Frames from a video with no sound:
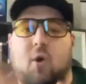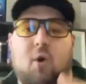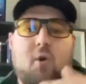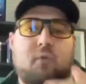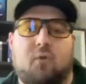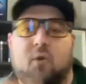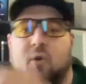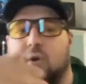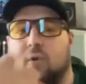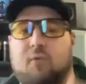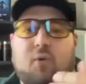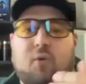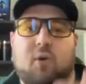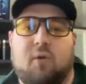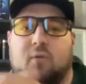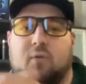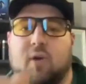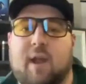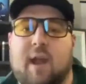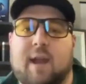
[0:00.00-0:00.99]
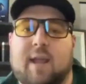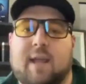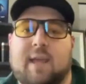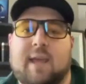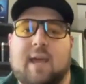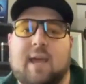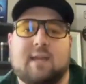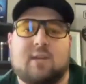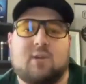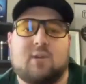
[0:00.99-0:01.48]
over and over and over again and
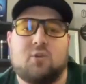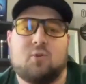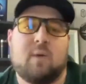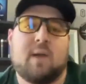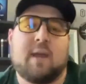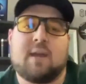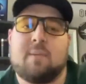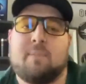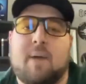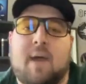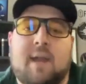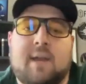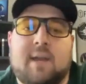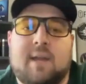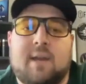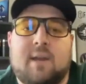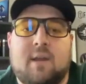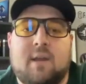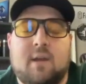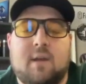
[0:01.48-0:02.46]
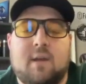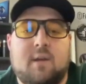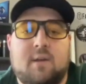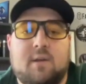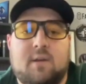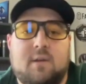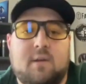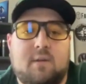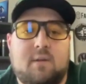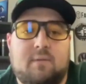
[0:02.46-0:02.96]
get to independent
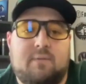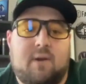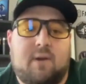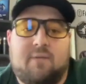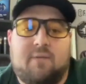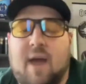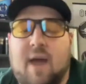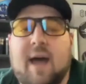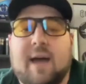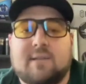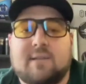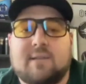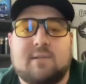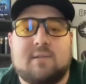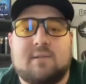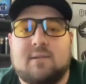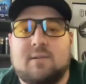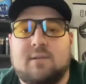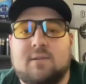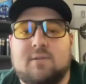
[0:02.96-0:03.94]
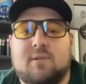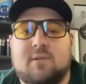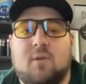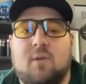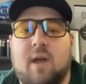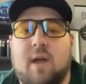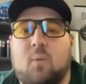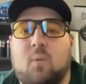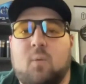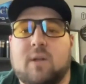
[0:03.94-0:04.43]
very fast. So
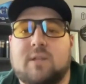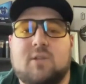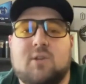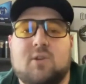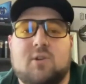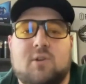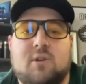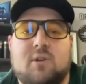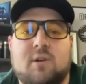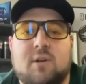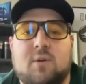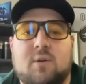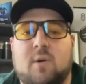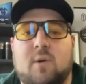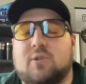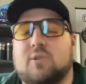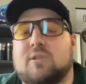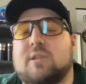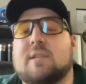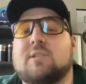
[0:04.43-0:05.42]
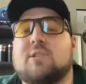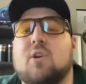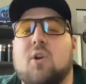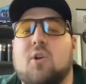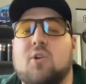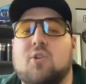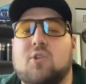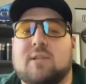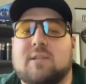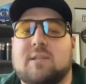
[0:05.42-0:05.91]
like, what's your sense of
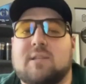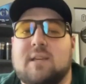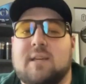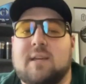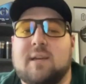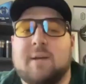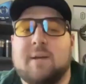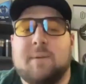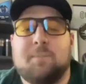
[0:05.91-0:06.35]
urgency?